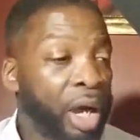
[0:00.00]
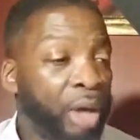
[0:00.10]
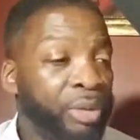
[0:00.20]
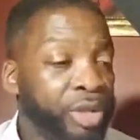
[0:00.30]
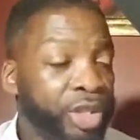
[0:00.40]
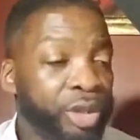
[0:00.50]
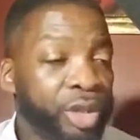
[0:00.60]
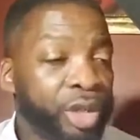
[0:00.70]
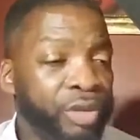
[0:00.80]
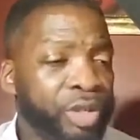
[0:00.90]
of the
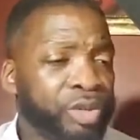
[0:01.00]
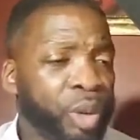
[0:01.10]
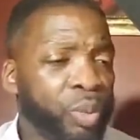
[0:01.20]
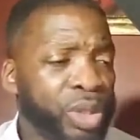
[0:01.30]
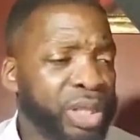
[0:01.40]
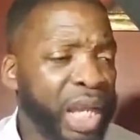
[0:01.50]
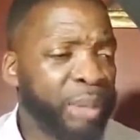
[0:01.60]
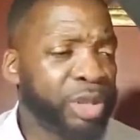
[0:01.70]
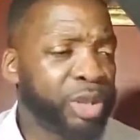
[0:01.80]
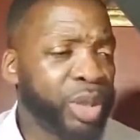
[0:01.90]
children of Israel, which
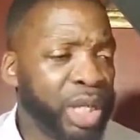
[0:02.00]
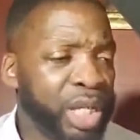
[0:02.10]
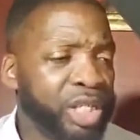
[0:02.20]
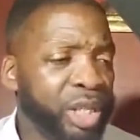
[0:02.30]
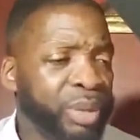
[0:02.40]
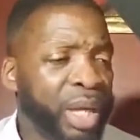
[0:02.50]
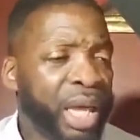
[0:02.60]
came into Egypt.